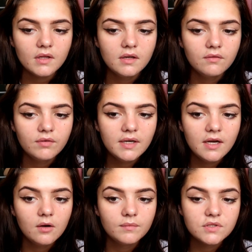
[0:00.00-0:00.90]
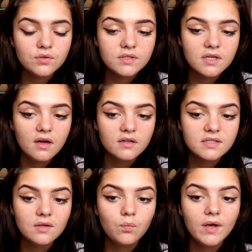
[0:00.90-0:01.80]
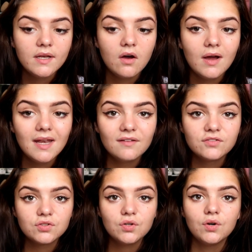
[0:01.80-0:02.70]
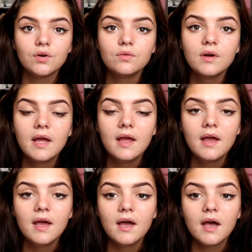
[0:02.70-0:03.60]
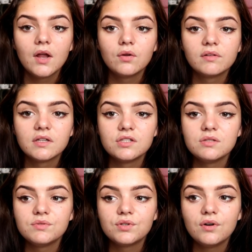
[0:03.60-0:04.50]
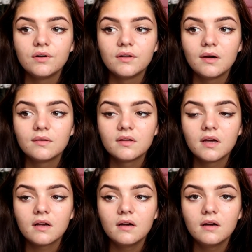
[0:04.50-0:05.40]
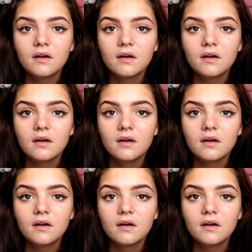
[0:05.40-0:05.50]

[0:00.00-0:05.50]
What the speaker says: it really helped talking to her. So then when I left school and all of a sudden she was gone, I was like,